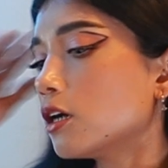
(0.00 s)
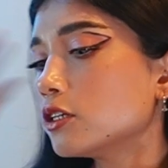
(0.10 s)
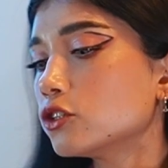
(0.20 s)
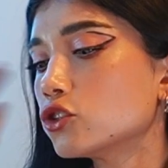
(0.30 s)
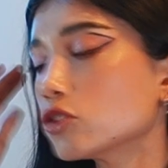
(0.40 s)

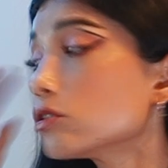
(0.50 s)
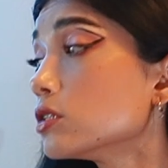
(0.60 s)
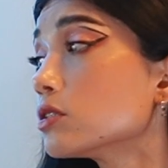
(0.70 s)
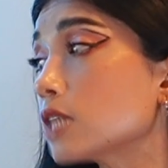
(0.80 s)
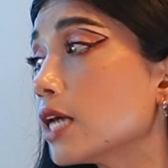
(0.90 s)
it's just
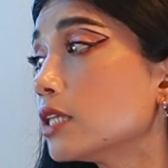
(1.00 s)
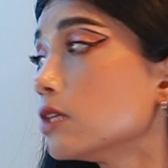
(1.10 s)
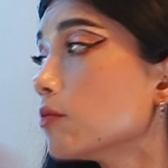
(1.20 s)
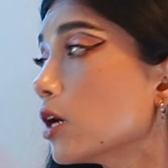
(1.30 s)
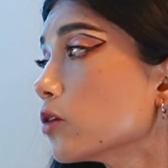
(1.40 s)
insane
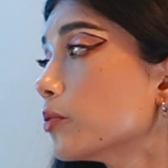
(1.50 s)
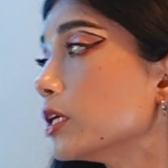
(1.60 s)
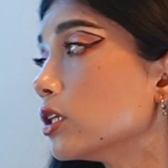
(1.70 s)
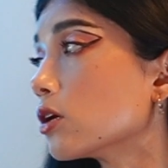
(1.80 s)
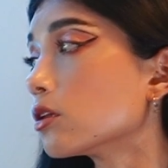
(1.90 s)
in my
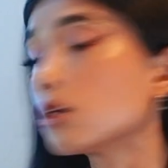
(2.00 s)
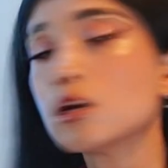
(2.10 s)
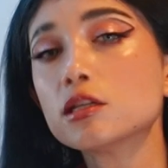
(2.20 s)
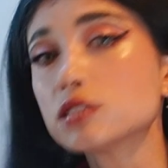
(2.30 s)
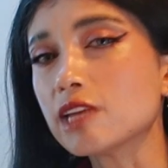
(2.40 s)
opinion,
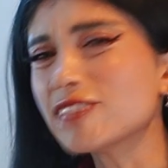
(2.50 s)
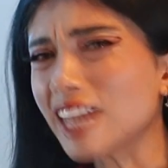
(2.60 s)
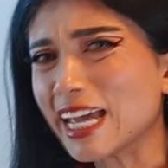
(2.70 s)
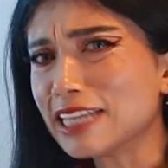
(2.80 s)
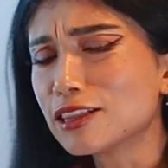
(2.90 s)
seven,
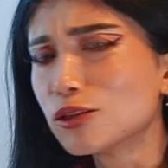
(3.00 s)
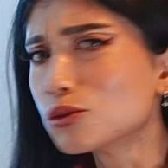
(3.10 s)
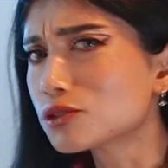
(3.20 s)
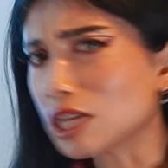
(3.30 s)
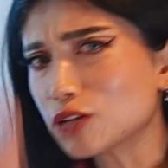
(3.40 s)
eight
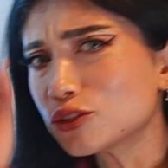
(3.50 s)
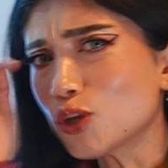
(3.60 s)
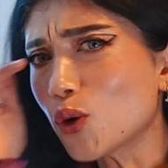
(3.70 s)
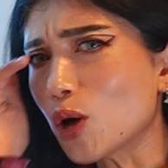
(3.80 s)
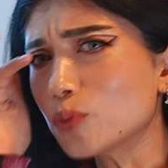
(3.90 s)
looks, I don't know
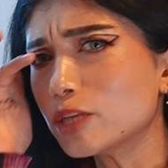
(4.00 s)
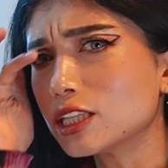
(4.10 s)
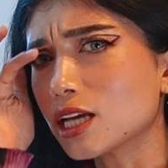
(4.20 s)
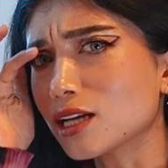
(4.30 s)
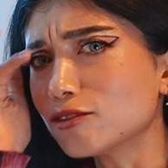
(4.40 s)
how many,
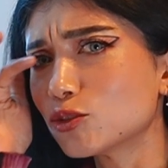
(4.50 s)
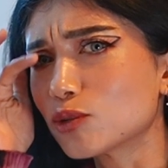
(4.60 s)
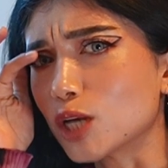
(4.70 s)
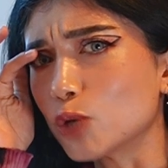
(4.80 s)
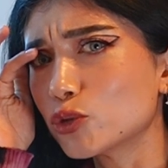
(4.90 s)
I have to
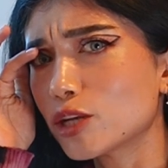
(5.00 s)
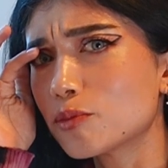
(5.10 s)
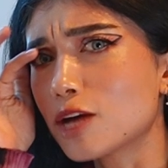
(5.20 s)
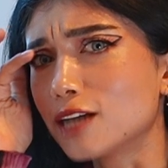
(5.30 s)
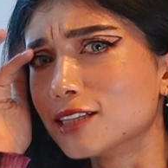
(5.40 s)
count
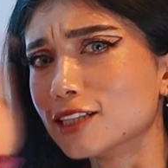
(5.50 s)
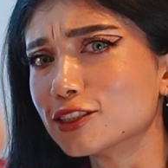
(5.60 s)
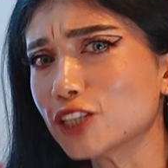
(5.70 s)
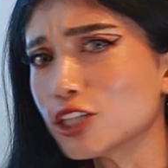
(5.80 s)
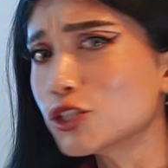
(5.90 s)
them and
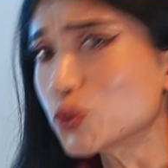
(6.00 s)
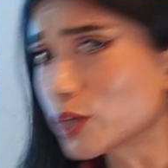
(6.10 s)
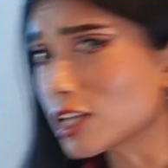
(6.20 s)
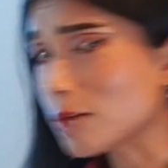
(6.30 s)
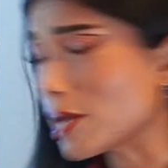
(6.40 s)
I'll tell you
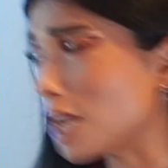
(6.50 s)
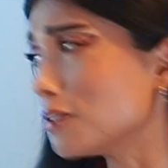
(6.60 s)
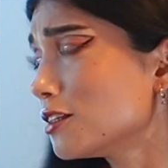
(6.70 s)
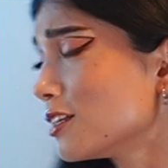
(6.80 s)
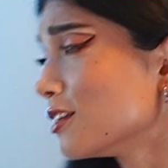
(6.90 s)
when I'm
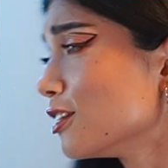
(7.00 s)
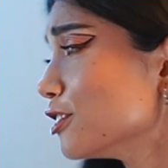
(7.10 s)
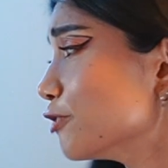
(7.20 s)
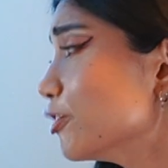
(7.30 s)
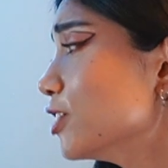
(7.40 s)
editing
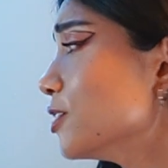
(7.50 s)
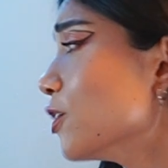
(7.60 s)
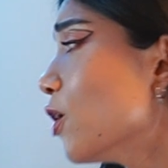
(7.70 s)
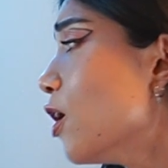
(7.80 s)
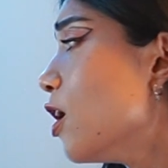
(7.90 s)
this
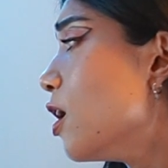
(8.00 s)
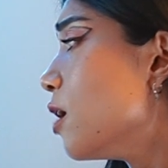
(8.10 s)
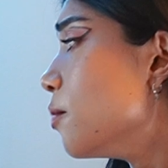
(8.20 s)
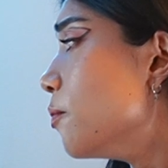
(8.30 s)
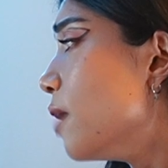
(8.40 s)
video,
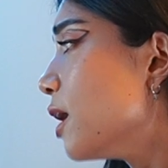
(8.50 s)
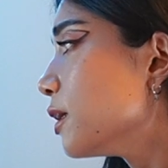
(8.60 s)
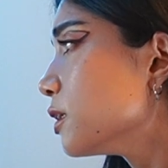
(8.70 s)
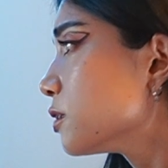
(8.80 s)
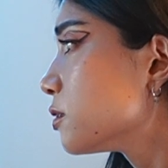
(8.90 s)
but
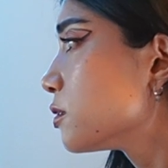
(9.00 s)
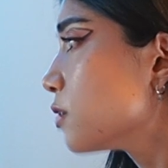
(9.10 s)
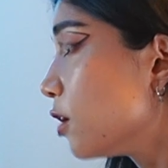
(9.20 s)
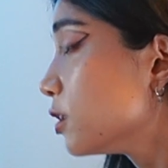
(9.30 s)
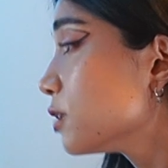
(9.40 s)
it's,
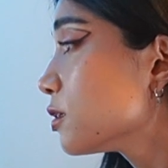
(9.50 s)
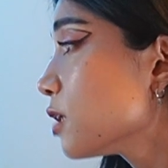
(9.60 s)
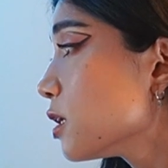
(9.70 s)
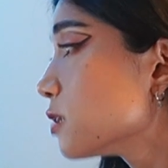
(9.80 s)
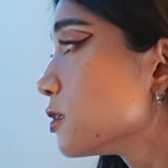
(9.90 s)

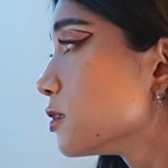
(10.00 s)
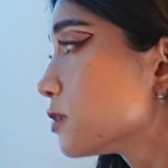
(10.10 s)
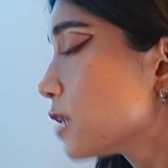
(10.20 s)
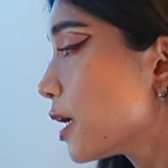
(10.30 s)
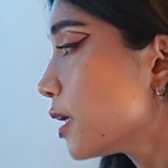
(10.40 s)
honestly, it's
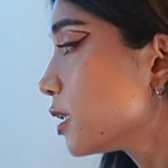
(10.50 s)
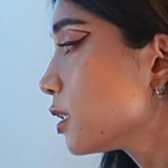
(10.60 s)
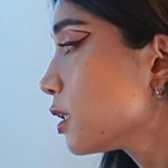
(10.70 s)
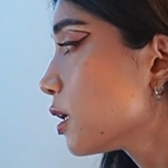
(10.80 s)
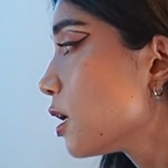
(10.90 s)

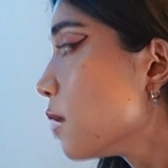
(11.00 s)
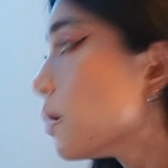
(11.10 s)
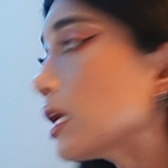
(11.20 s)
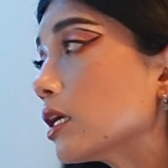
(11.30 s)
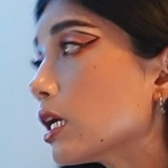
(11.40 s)
insane,
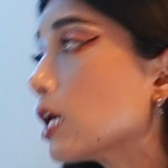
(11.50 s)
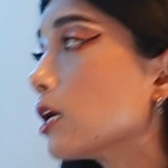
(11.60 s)
but I